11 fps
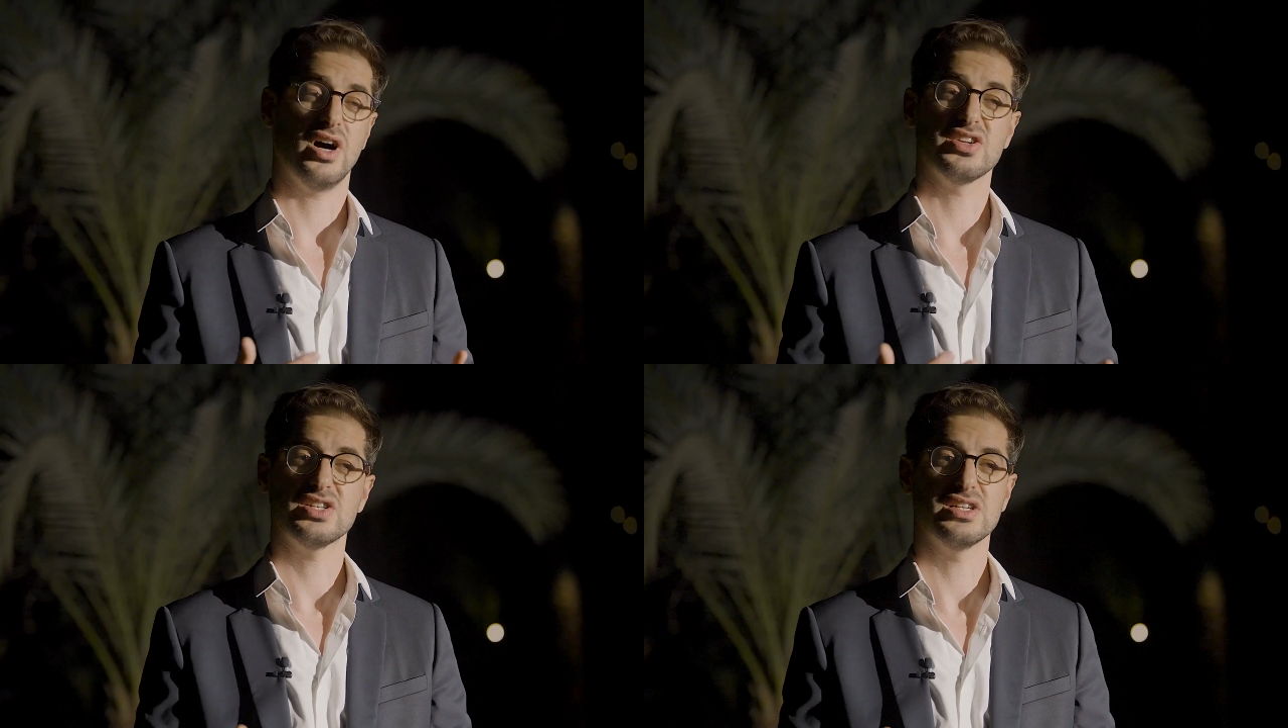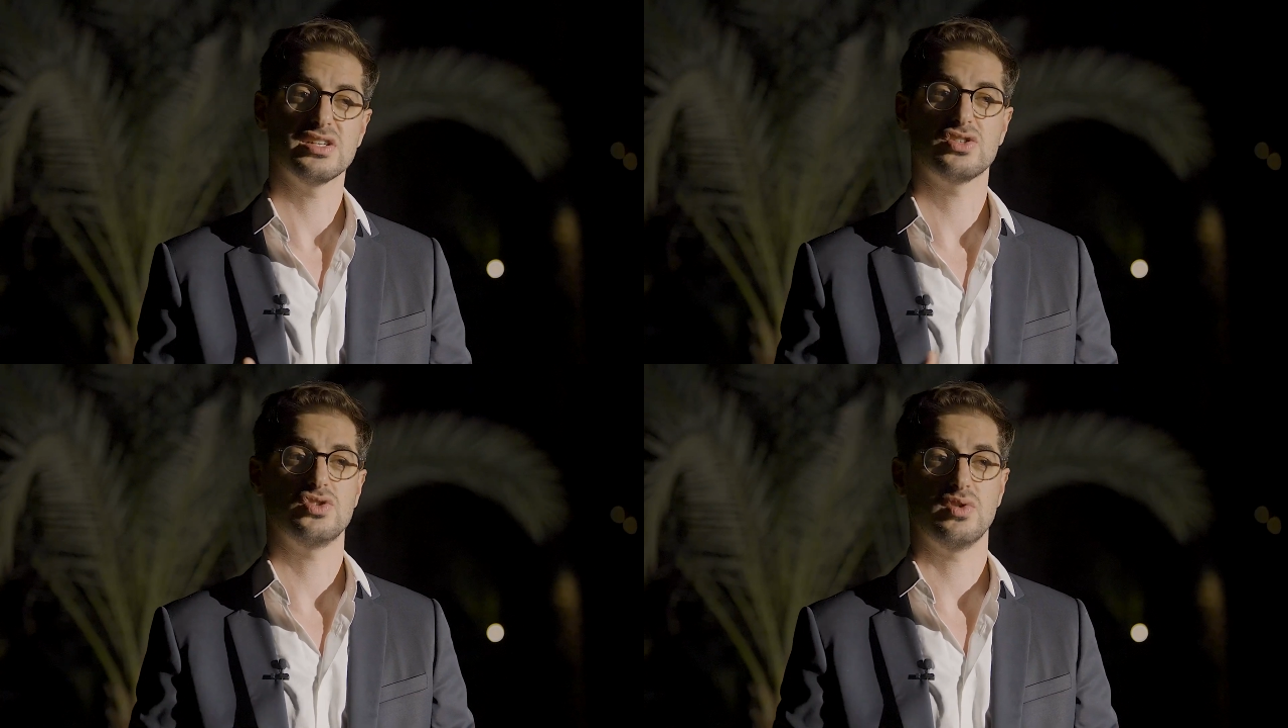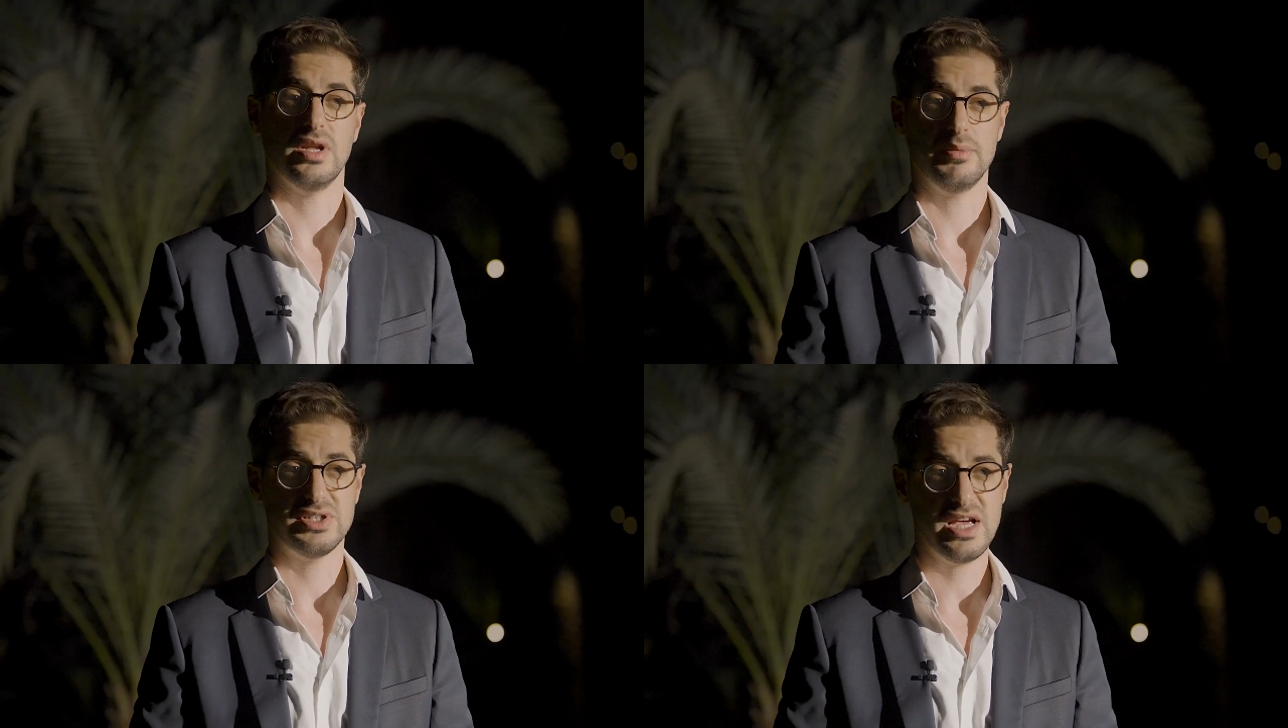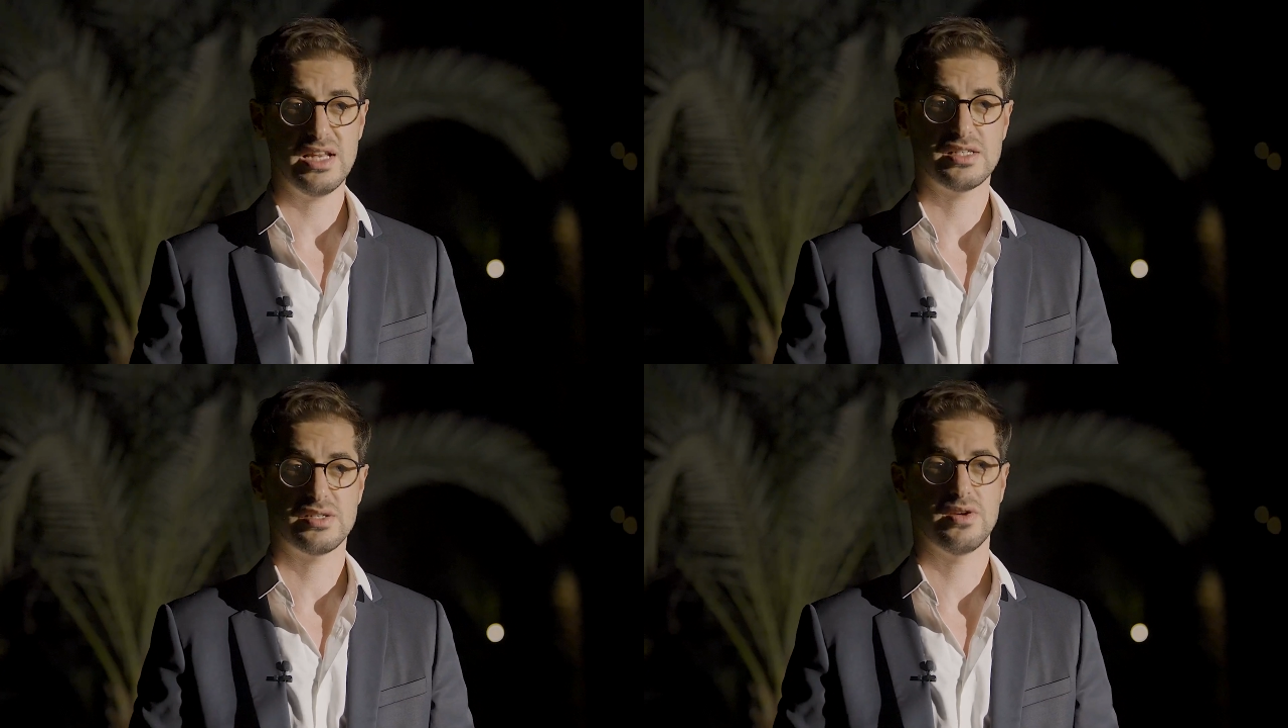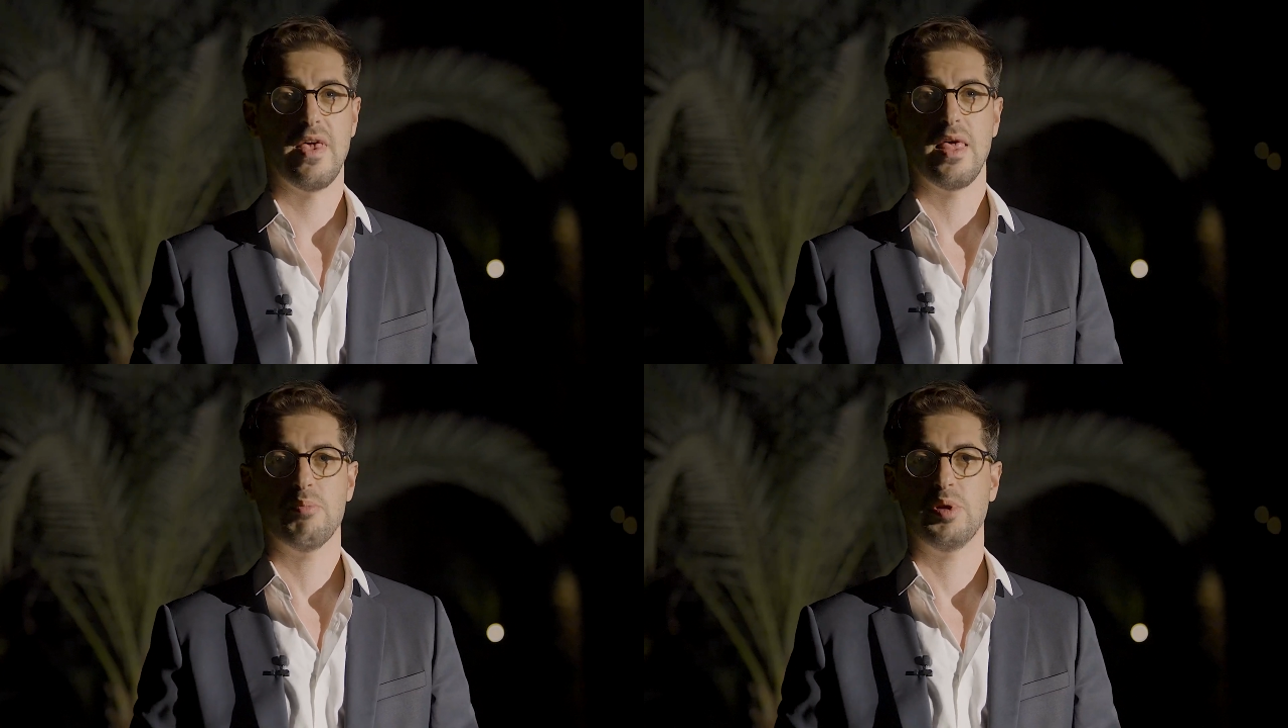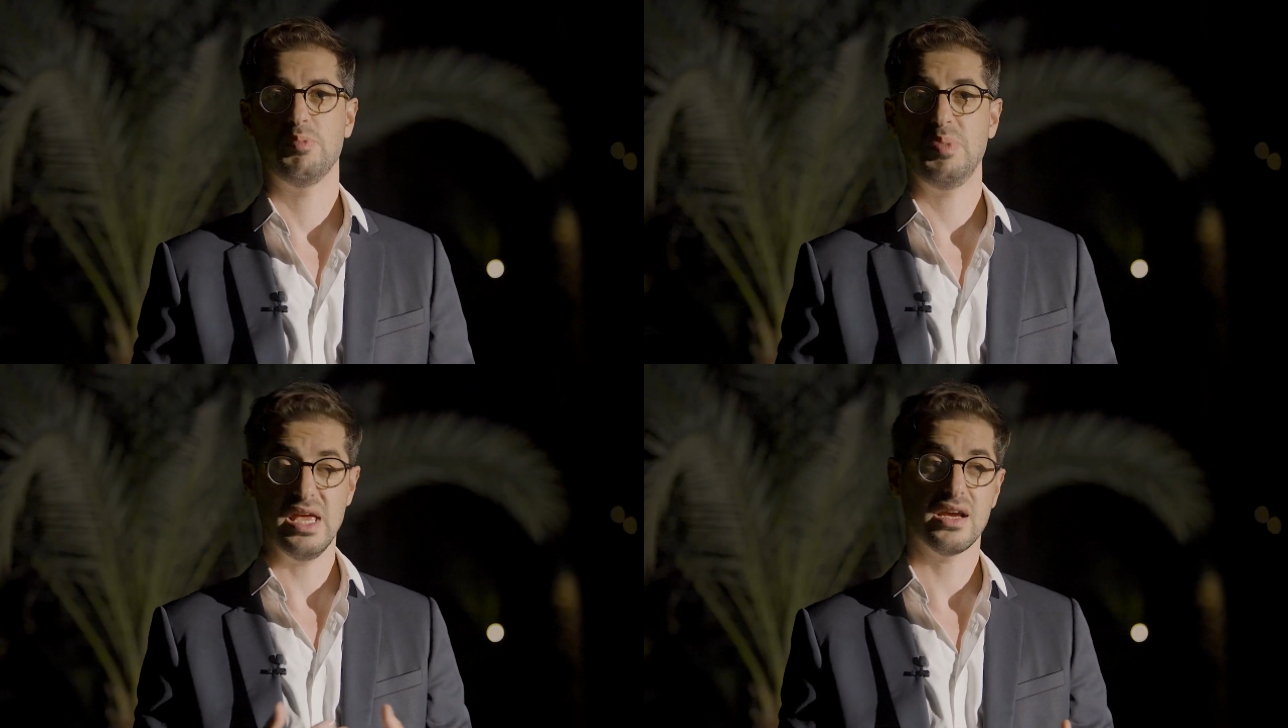continents to climate change,
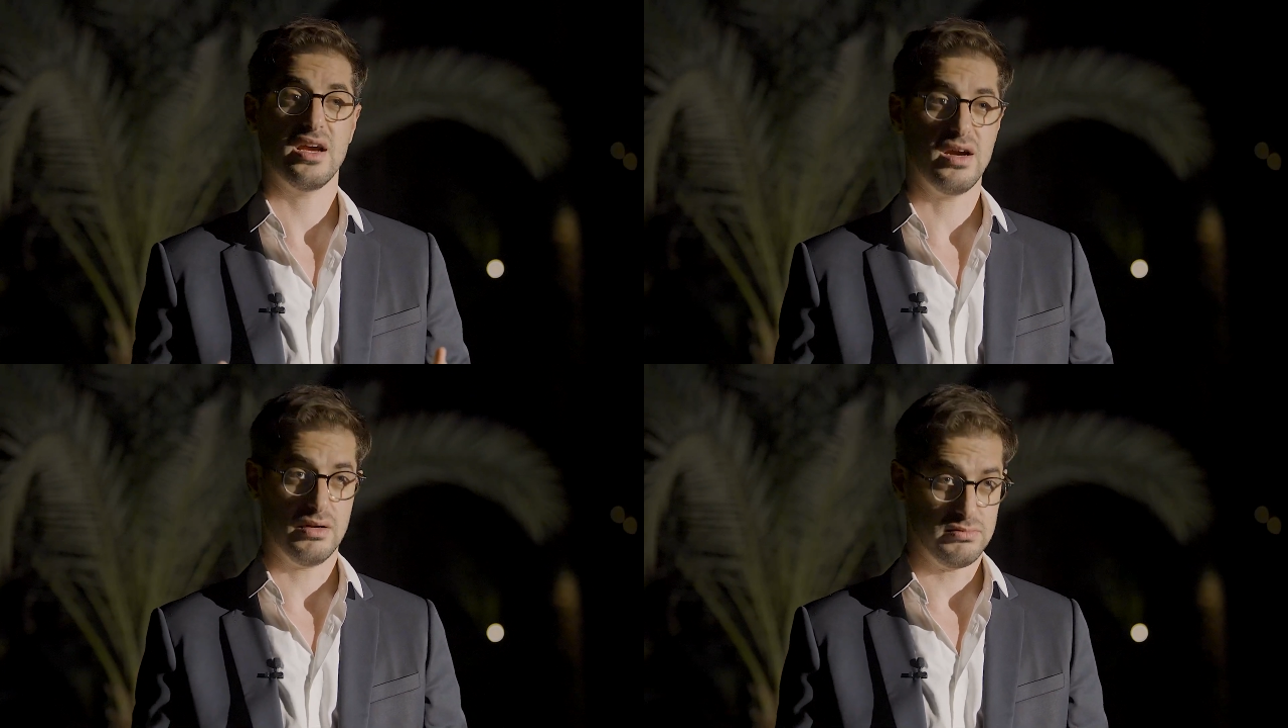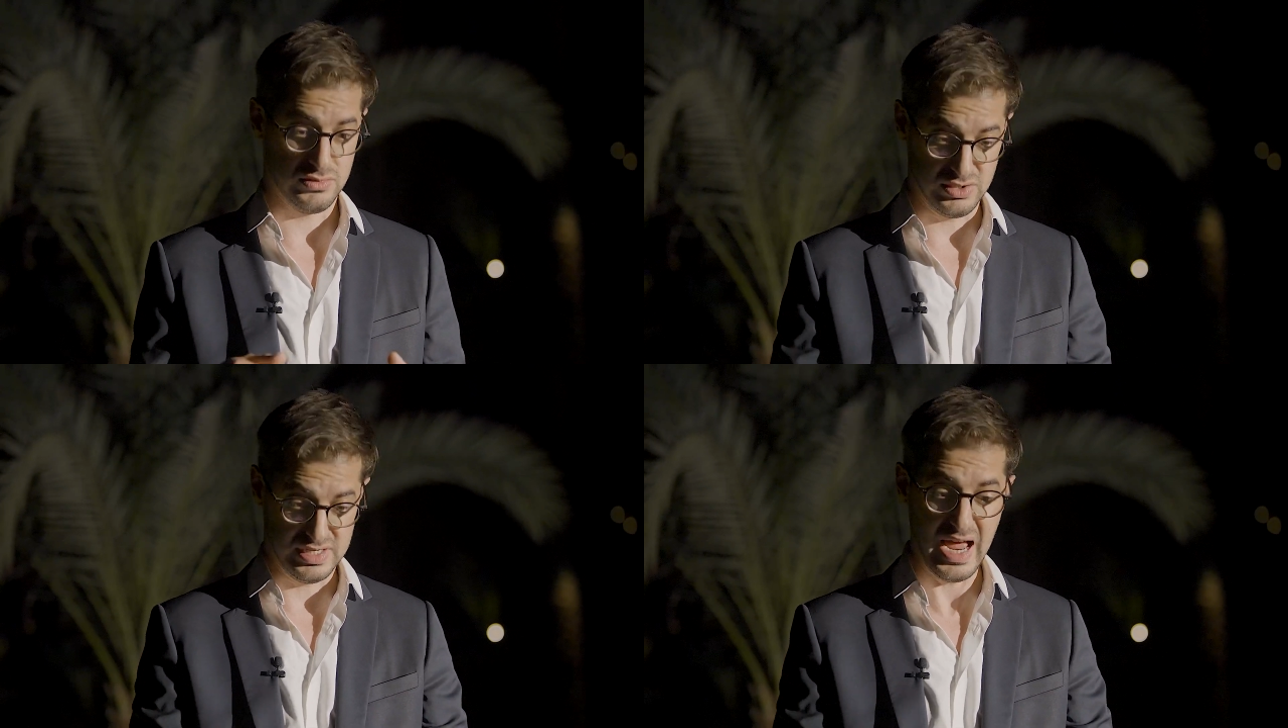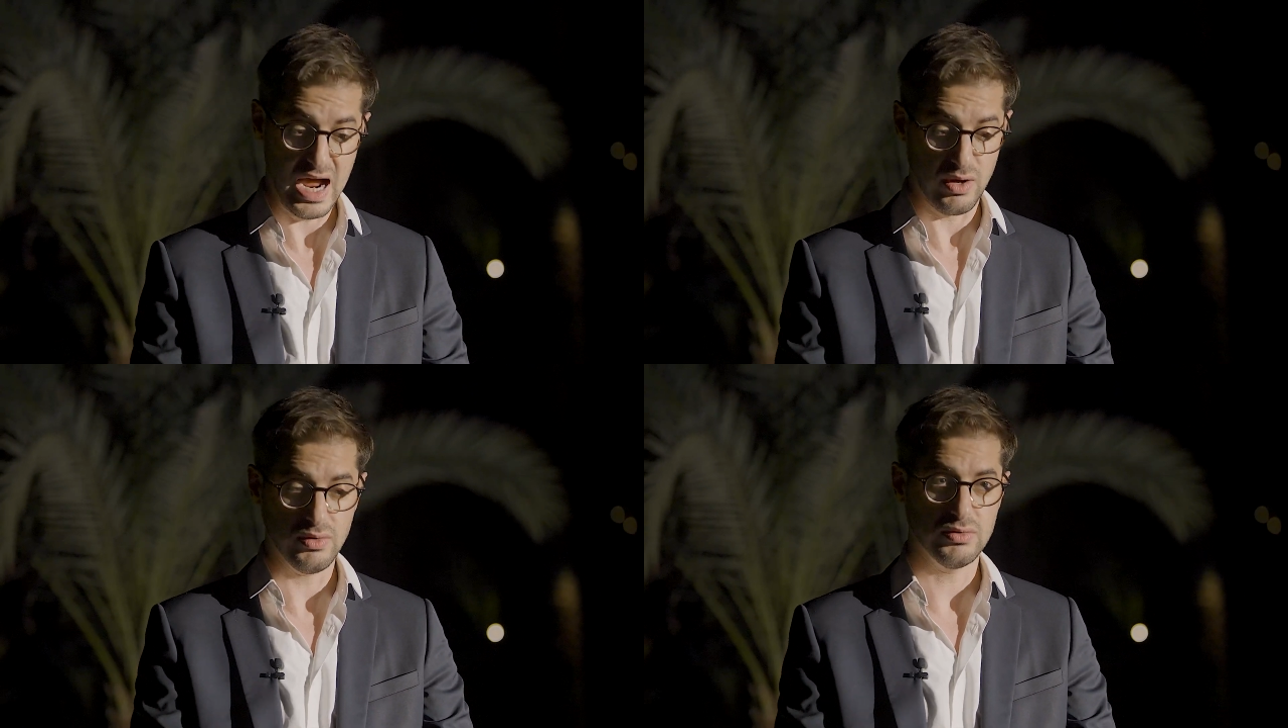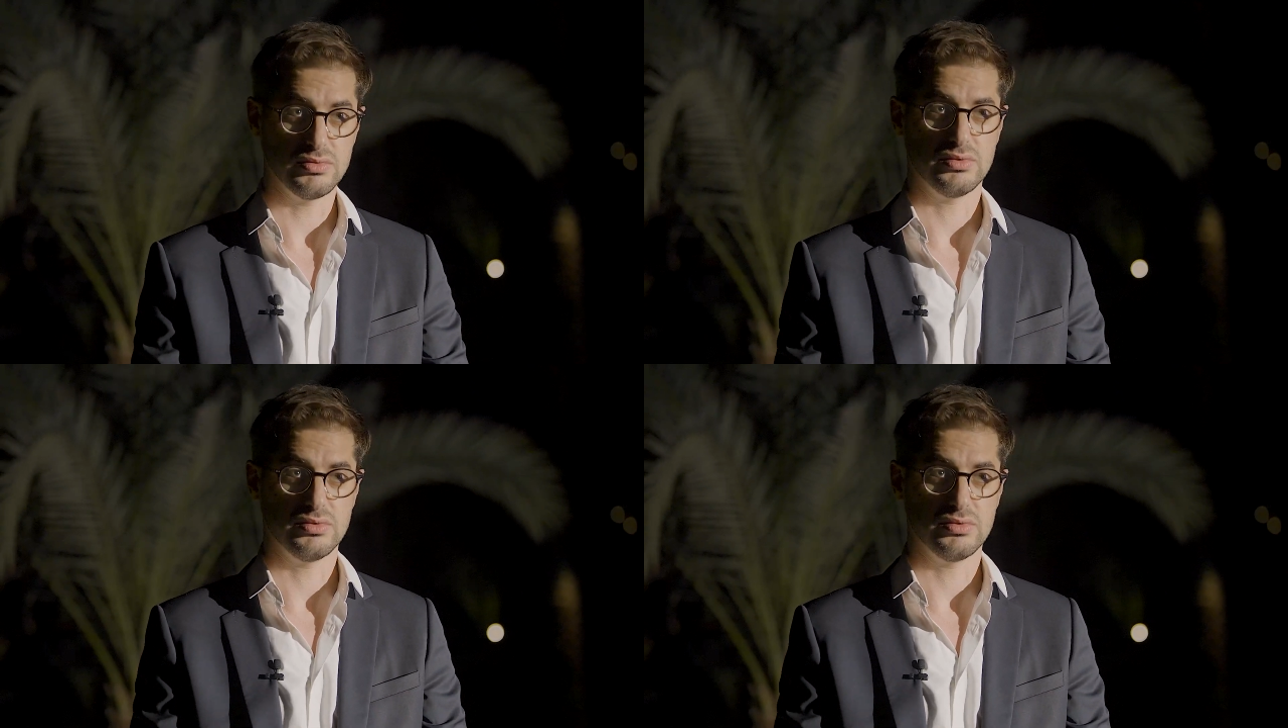but being now